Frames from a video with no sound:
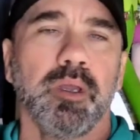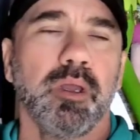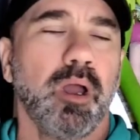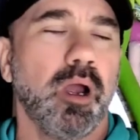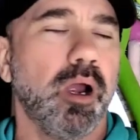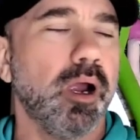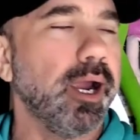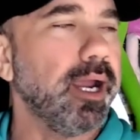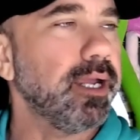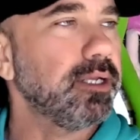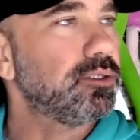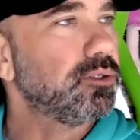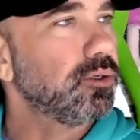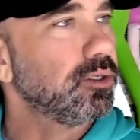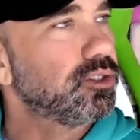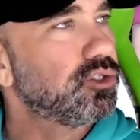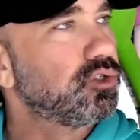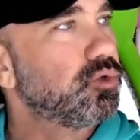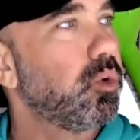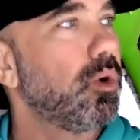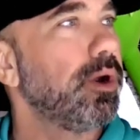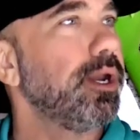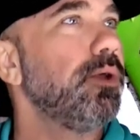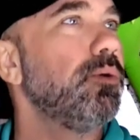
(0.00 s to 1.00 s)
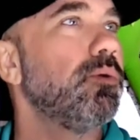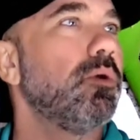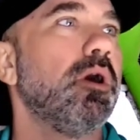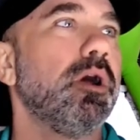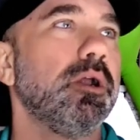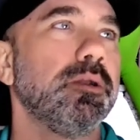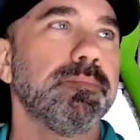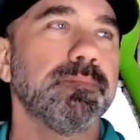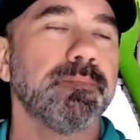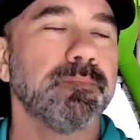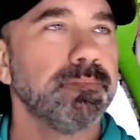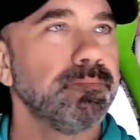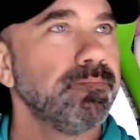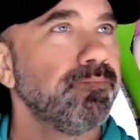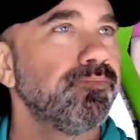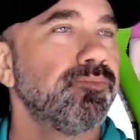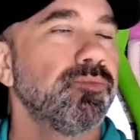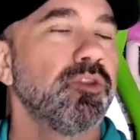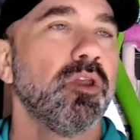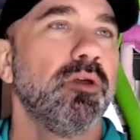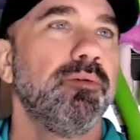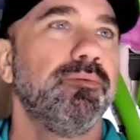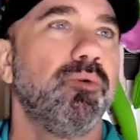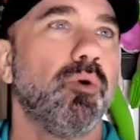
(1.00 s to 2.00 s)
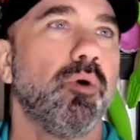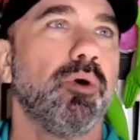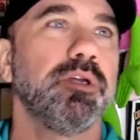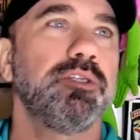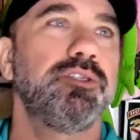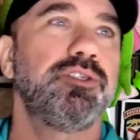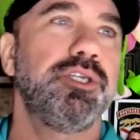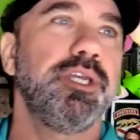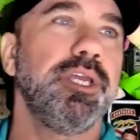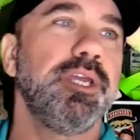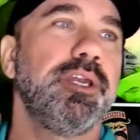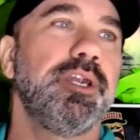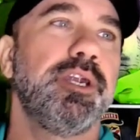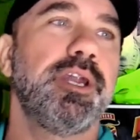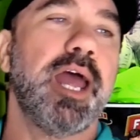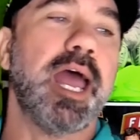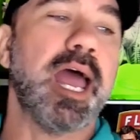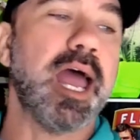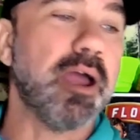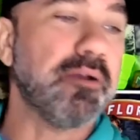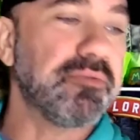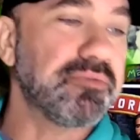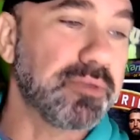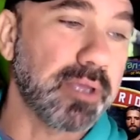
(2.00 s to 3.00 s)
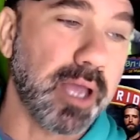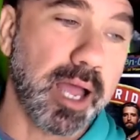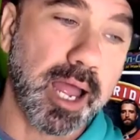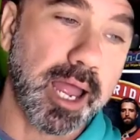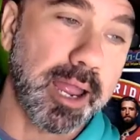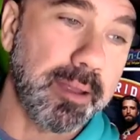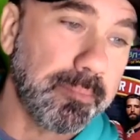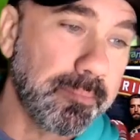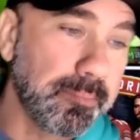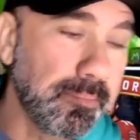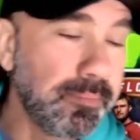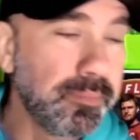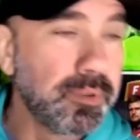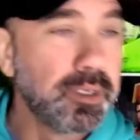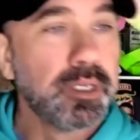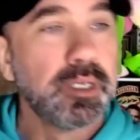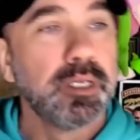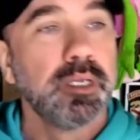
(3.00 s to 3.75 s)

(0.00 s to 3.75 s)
All right, so it's 21-14 at halftime.